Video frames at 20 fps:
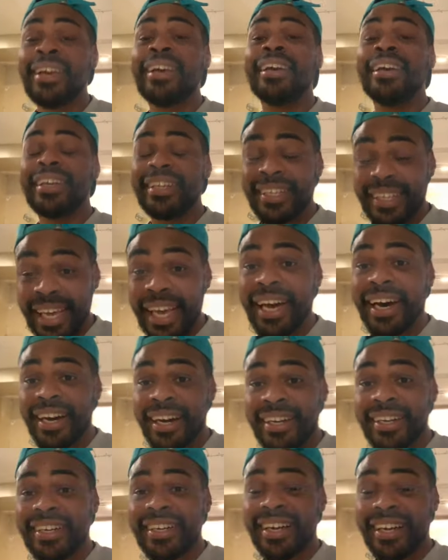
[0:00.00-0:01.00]
Yeah,
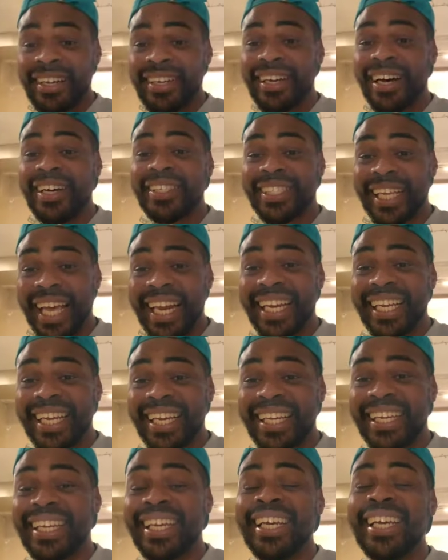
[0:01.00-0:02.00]
I'll say it
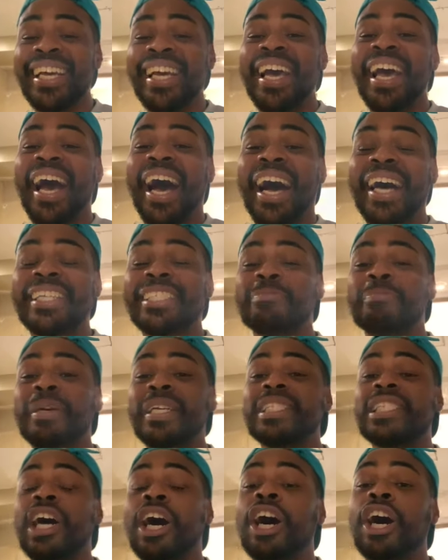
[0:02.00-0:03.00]
again. I
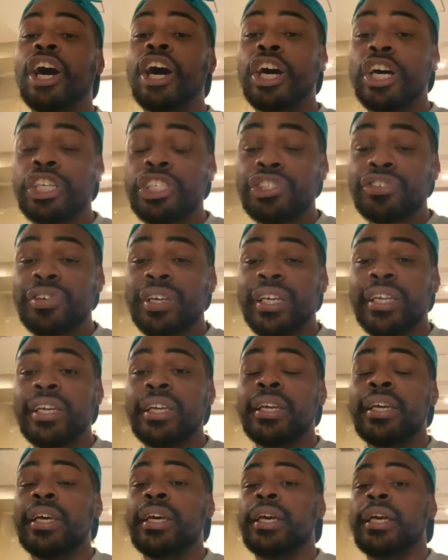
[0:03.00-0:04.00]
spent
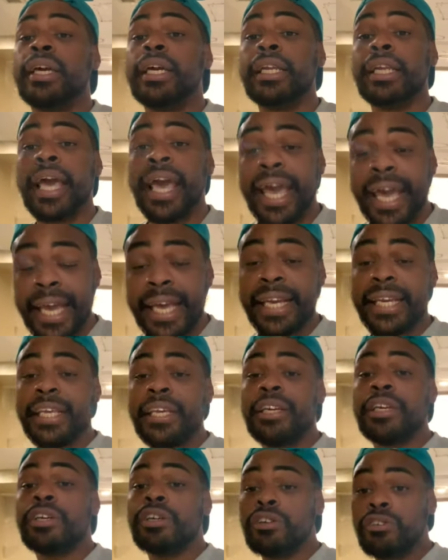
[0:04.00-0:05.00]

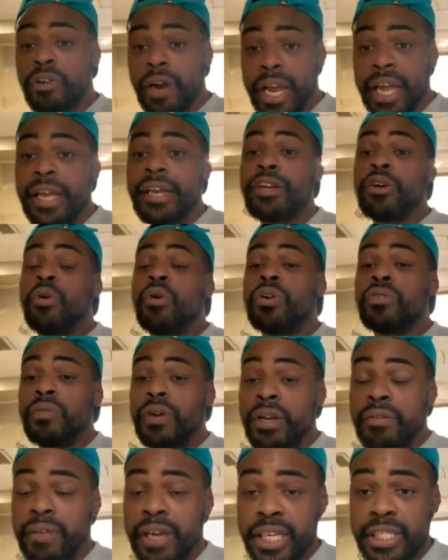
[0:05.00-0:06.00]
$180,000 on
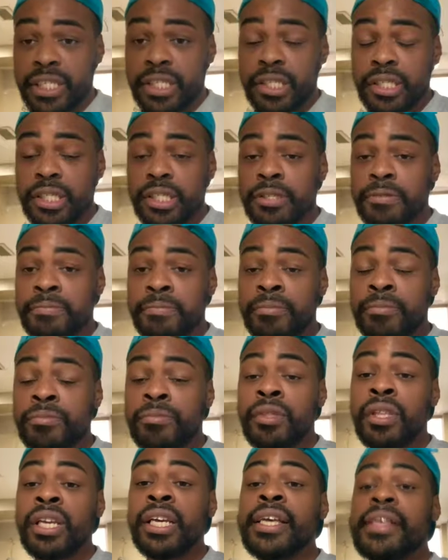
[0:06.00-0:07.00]
renovations.
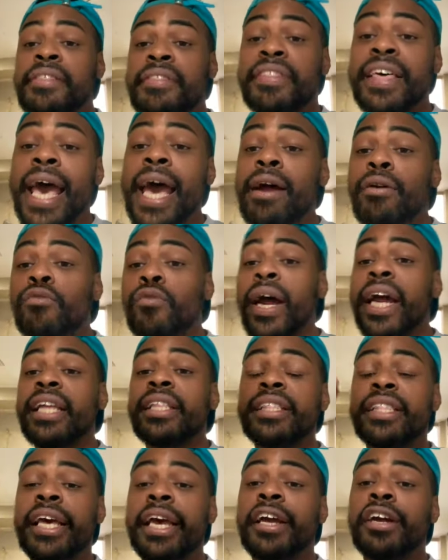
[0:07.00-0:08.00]
That
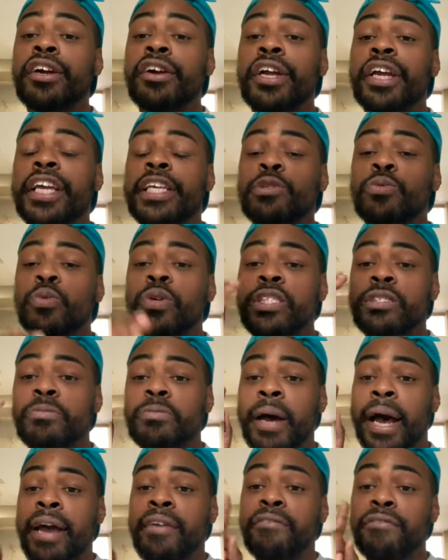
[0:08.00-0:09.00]
right there was
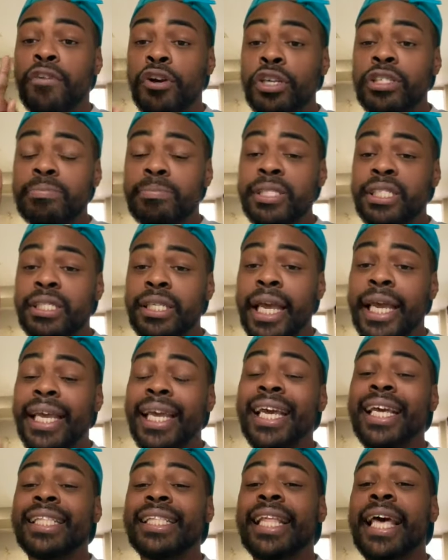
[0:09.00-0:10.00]
my first mistake,
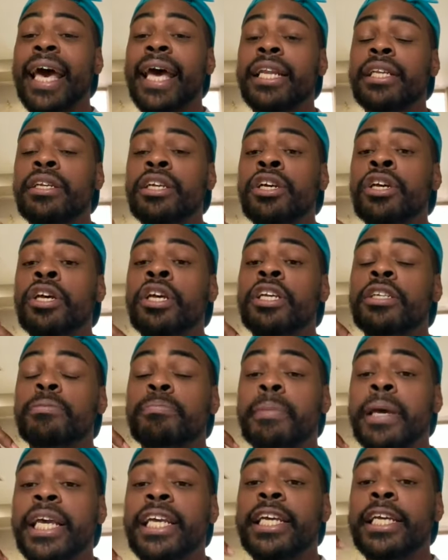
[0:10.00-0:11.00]
and that
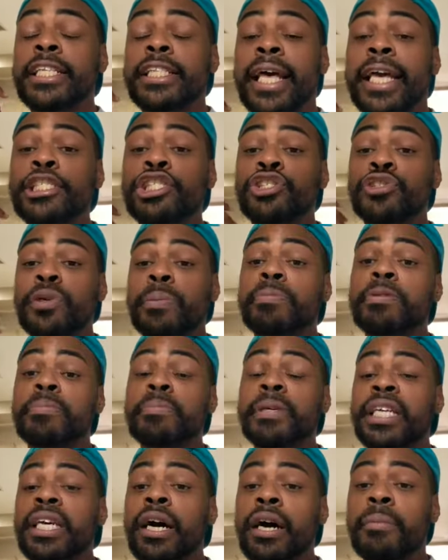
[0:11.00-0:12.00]
tripped
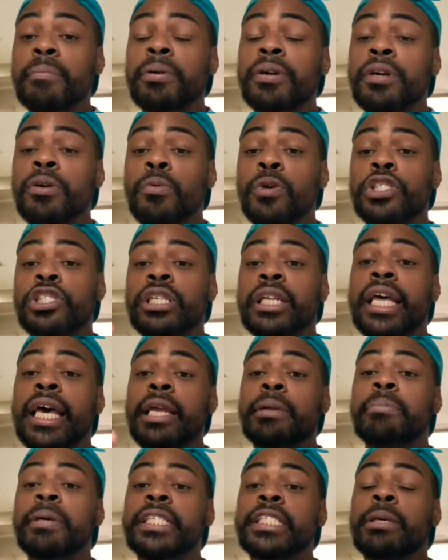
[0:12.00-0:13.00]
me up, which led
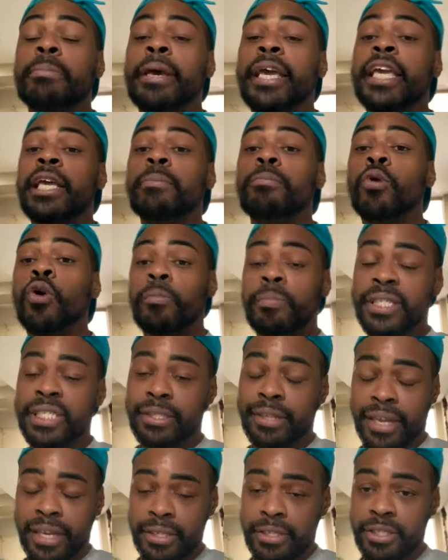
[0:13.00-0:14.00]
me to making more
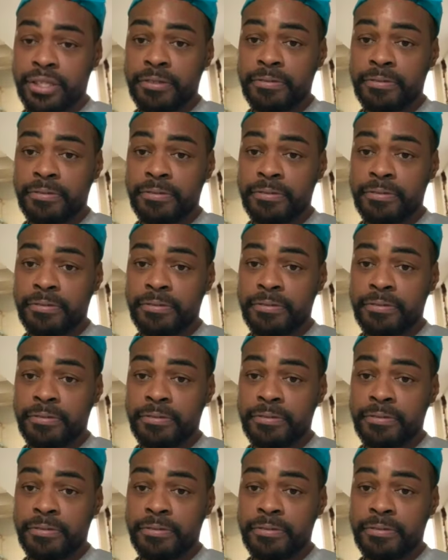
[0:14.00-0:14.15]
mistakes.